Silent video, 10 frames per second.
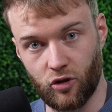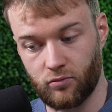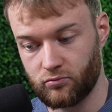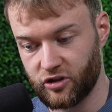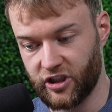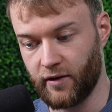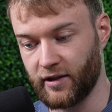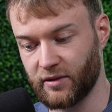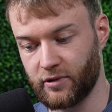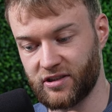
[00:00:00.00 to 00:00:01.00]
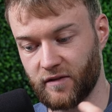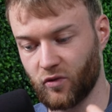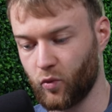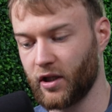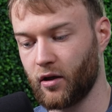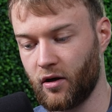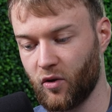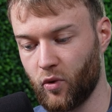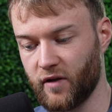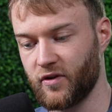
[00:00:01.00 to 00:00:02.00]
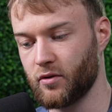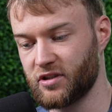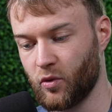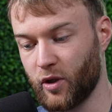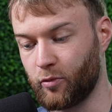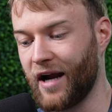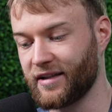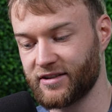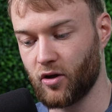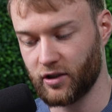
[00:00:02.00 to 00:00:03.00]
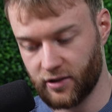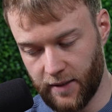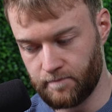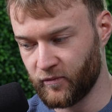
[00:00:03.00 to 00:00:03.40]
sharing some of the stuff that we learned and we've used and we practice all the time.